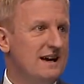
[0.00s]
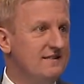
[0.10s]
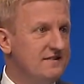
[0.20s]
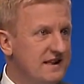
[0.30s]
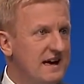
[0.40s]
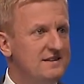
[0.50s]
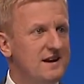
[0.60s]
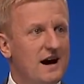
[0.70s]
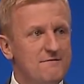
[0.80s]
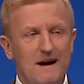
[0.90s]
Instead,
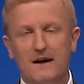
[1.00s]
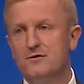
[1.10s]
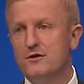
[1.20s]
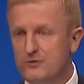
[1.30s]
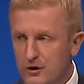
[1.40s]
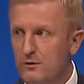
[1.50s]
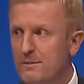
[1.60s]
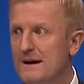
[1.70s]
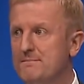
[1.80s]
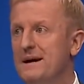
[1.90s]
I vowed to do
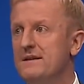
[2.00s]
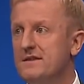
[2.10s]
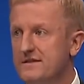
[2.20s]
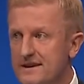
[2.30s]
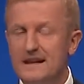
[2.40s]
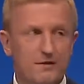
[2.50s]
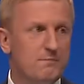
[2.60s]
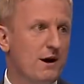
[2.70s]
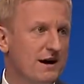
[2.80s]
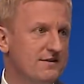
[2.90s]
my bit to deliver
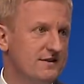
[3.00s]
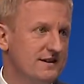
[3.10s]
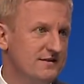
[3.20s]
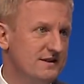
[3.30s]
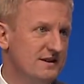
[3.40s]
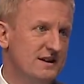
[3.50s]
Brexit.